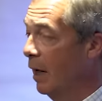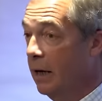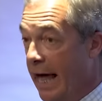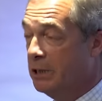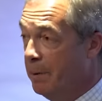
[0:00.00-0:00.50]

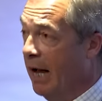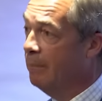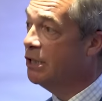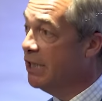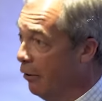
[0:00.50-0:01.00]
Let's
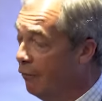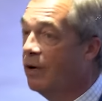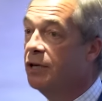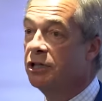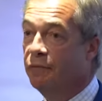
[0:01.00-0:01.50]
become self
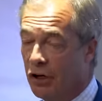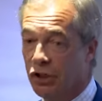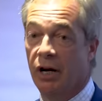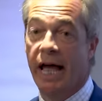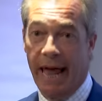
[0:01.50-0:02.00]

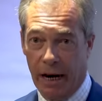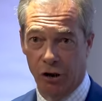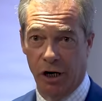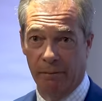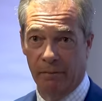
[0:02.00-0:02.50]
sufficient in
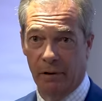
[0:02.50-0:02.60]
energy.